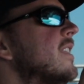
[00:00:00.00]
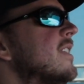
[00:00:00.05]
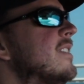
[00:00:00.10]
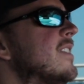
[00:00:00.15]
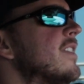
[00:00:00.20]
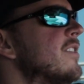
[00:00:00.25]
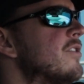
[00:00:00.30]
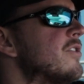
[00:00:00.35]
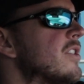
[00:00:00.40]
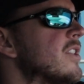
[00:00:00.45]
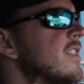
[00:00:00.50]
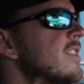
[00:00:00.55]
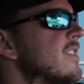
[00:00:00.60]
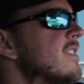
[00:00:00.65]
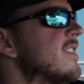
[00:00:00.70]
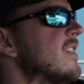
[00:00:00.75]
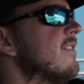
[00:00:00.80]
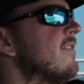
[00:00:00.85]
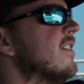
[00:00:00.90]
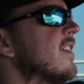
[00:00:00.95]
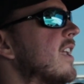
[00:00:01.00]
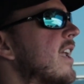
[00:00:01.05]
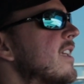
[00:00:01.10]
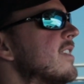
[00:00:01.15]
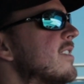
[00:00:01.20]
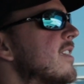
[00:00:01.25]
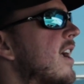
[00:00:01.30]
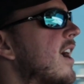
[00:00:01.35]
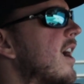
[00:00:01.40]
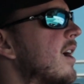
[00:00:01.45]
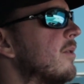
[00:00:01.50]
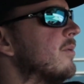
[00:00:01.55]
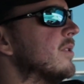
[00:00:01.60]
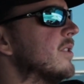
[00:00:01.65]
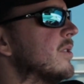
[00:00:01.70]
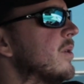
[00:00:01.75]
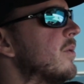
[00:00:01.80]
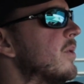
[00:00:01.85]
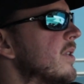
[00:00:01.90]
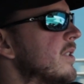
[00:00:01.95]
the 10th gen Civic Si
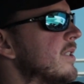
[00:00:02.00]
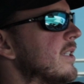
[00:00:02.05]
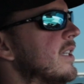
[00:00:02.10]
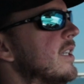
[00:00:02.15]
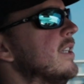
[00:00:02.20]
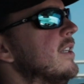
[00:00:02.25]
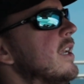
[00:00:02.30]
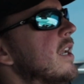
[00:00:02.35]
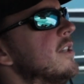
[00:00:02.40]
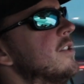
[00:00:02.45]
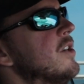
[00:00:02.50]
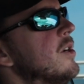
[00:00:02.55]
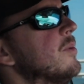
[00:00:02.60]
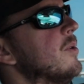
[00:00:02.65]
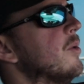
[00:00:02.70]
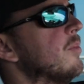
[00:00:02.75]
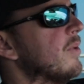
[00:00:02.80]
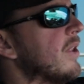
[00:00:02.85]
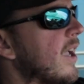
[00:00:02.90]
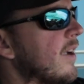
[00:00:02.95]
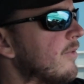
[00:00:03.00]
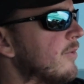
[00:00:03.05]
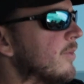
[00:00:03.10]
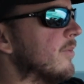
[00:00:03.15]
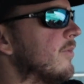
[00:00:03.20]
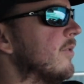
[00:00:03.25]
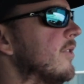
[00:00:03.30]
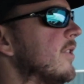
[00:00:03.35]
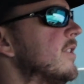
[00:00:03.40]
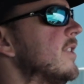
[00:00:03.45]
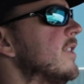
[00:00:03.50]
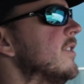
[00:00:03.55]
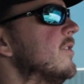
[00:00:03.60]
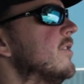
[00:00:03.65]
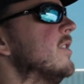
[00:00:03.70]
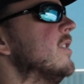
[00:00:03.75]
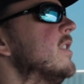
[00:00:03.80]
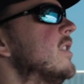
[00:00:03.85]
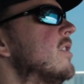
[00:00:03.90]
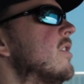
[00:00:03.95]
was going to get a turboed platform for the
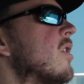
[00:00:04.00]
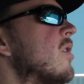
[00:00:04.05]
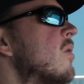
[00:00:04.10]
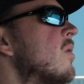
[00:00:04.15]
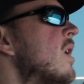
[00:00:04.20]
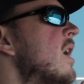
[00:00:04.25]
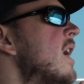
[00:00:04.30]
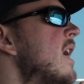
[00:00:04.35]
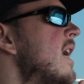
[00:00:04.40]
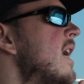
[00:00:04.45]
10th gen. So